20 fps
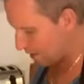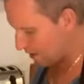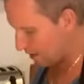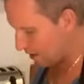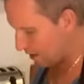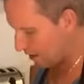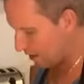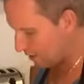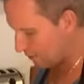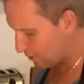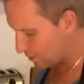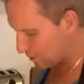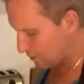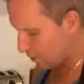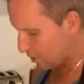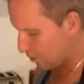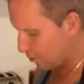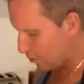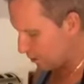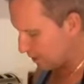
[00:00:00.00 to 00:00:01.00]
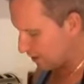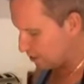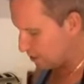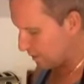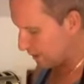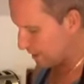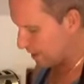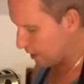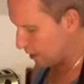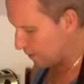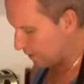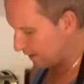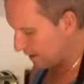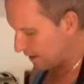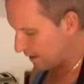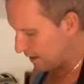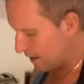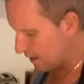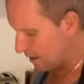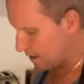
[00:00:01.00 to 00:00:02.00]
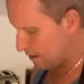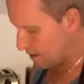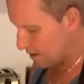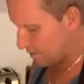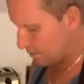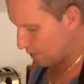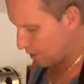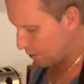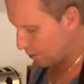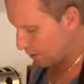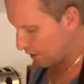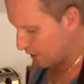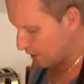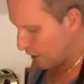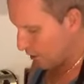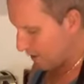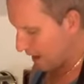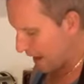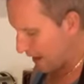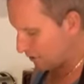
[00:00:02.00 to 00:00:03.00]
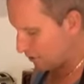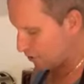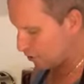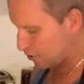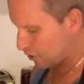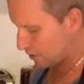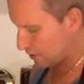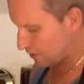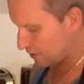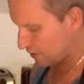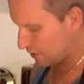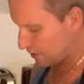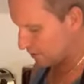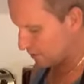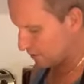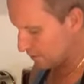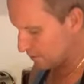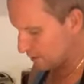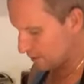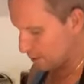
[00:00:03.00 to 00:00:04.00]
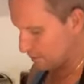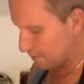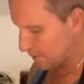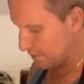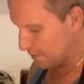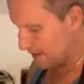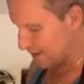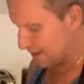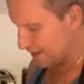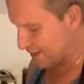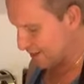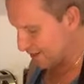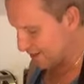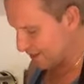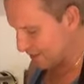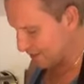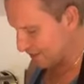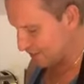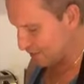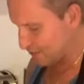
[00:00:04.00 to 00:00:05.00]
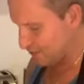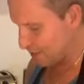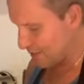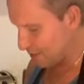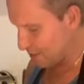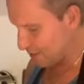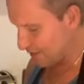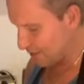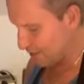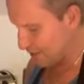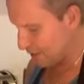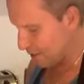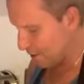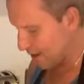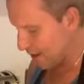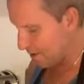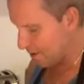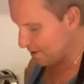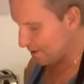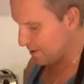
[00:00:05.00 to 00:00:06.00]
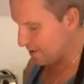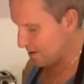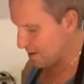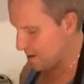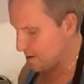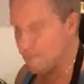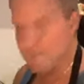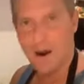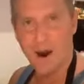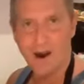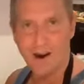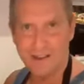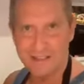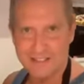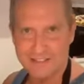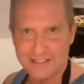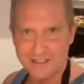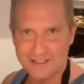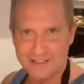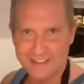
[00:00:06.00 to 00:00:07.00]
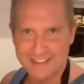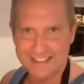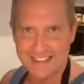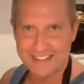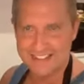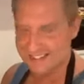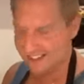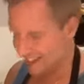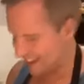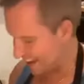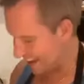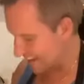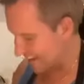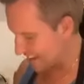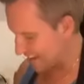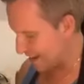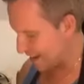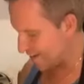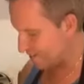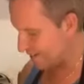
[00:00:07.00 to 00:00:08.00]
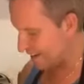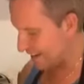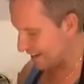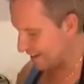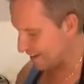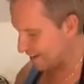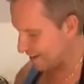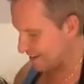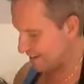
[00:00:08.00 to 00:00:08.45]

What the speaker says: when a lot of us might want to go out. Although it's been many years since I really wanted to go out and party on a Saturday evening.